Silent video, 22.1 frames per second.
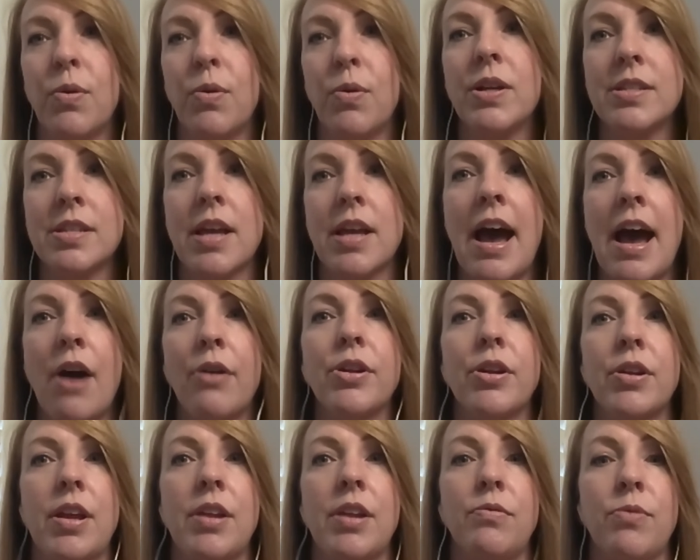what to how
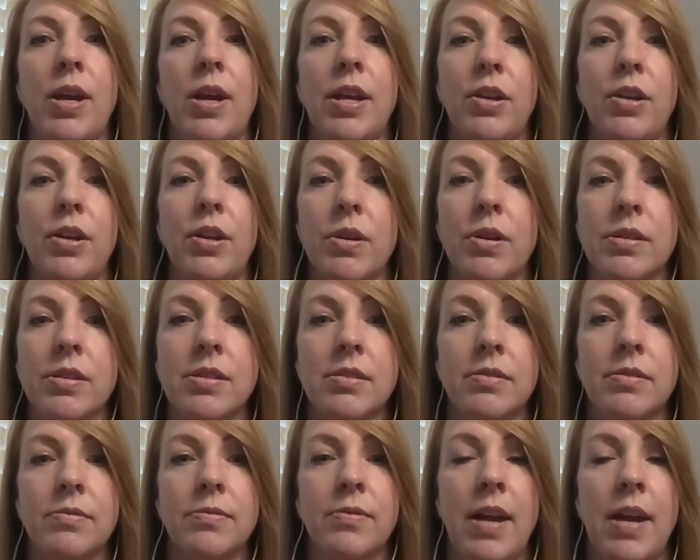to and write
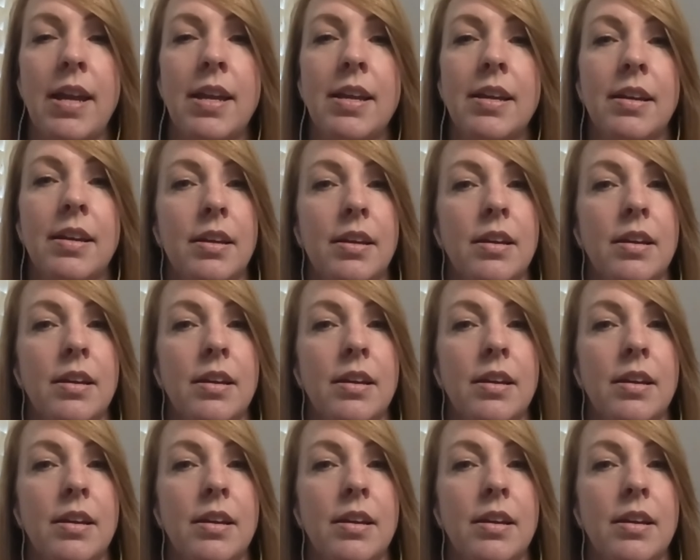yours, right?